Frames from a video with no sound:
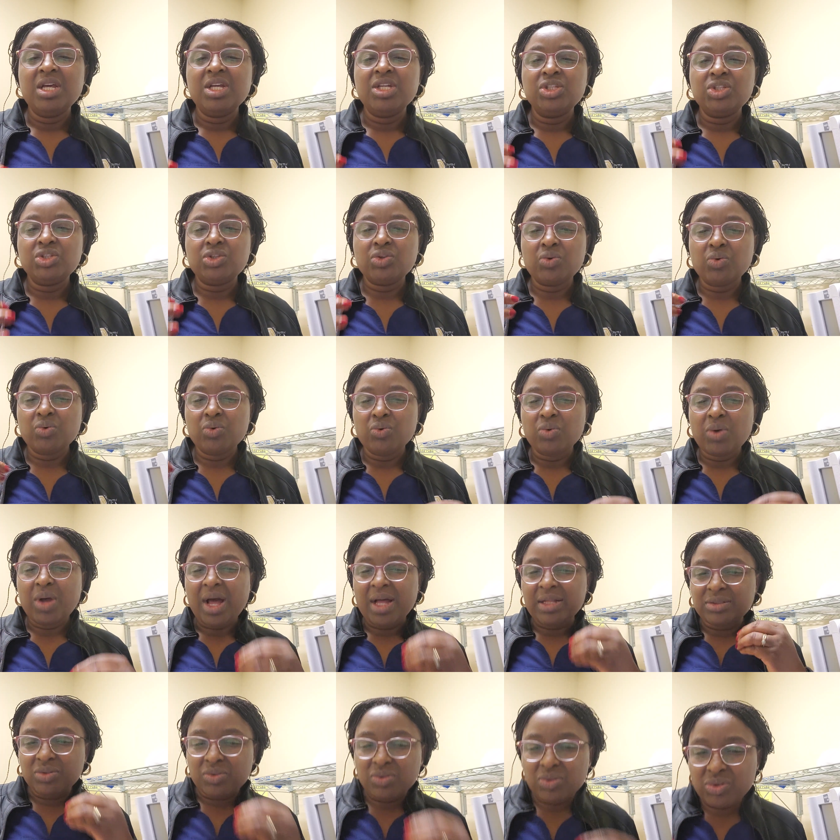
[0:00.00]
So
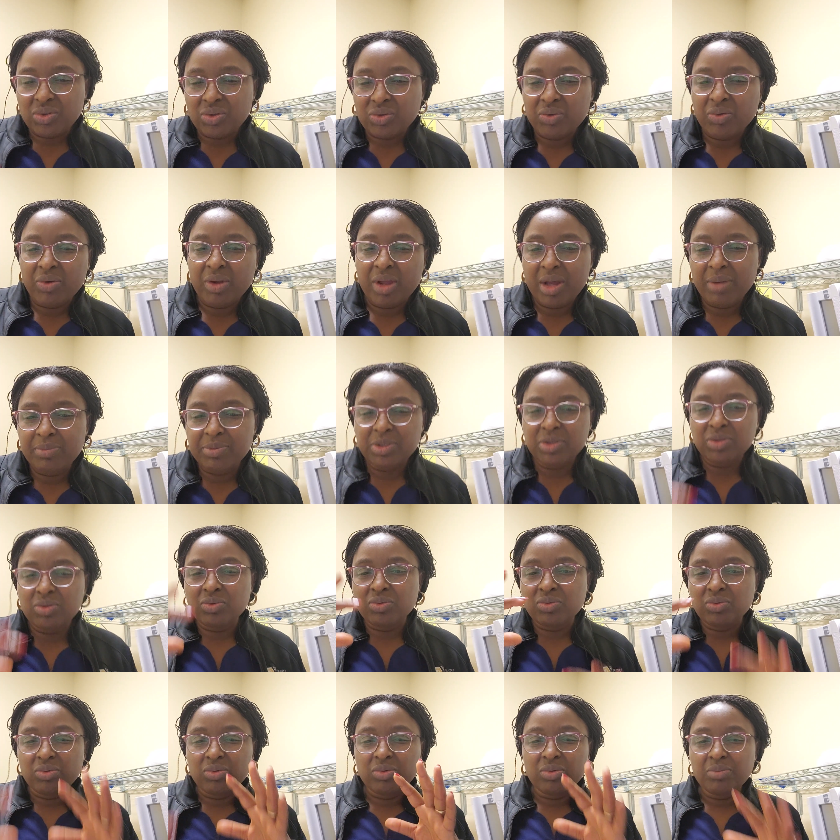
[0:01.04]
aldosterone helps
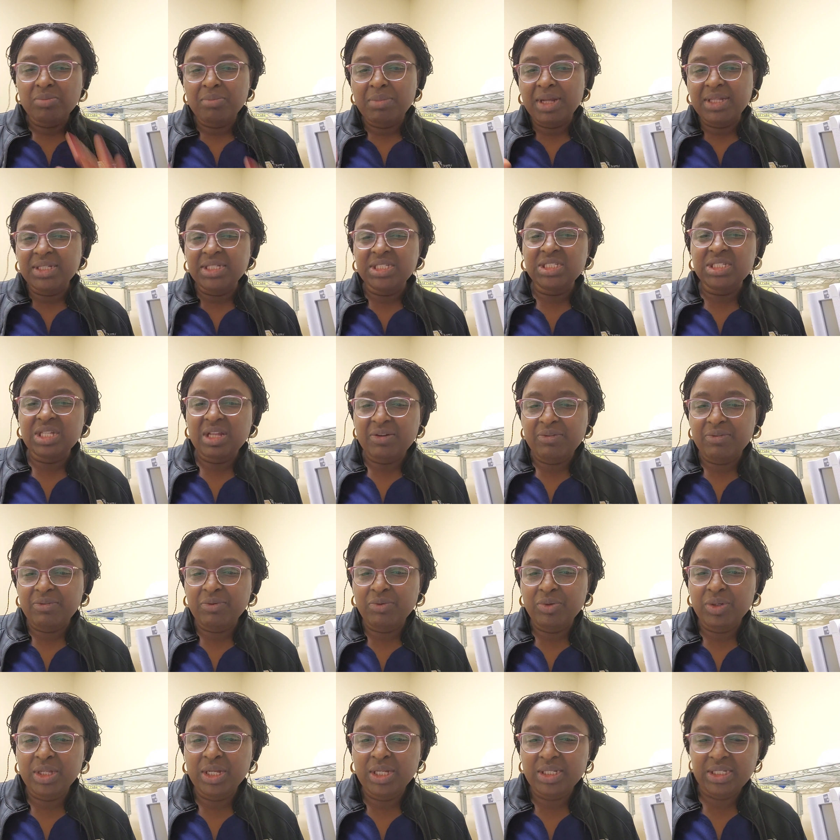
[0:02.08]
to manage that
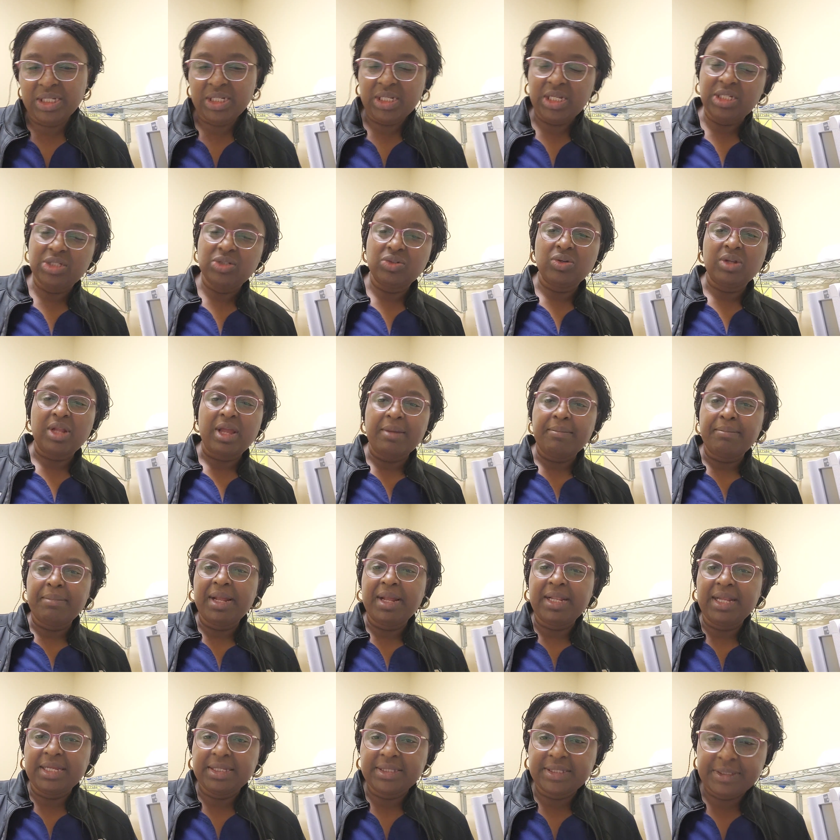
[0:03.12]
fluid and electrolyte
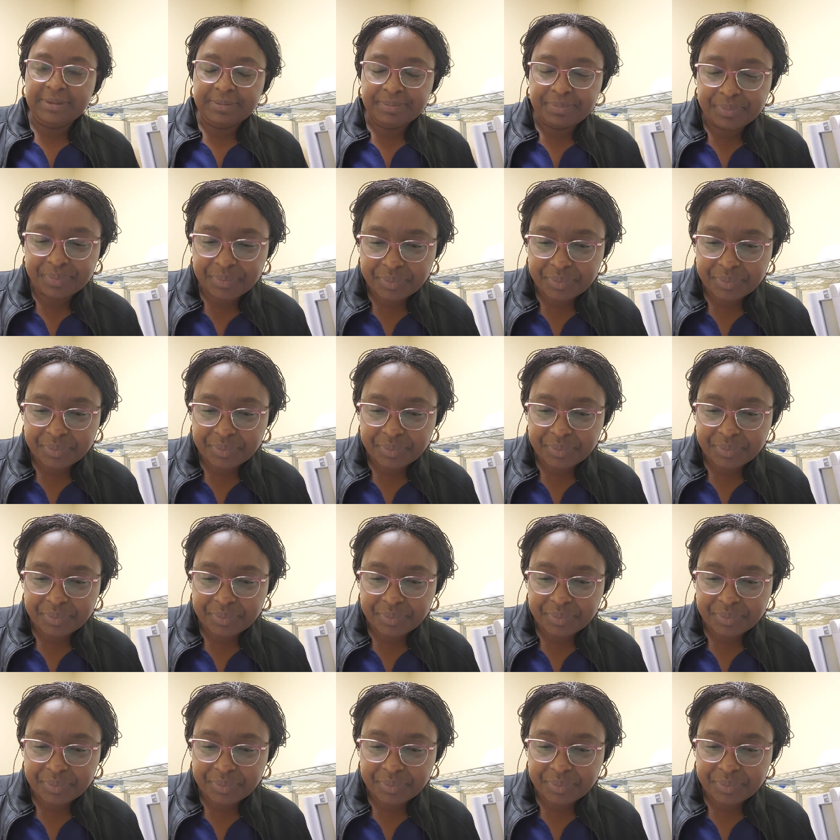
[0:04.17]
balance.